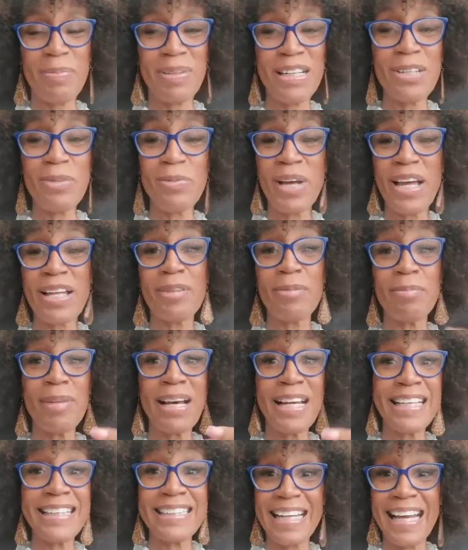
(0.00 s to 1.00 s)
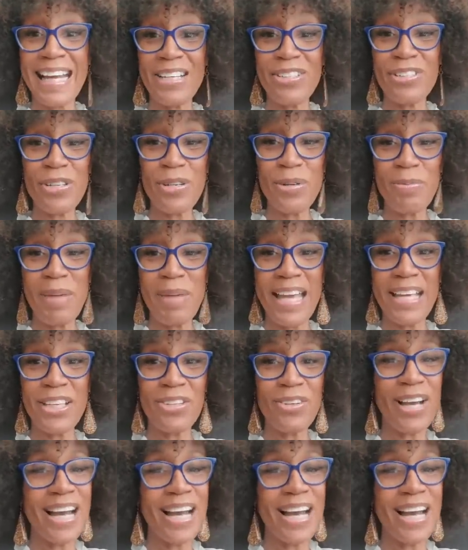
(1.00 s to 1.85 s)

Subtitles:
But anyway, the money that I do make,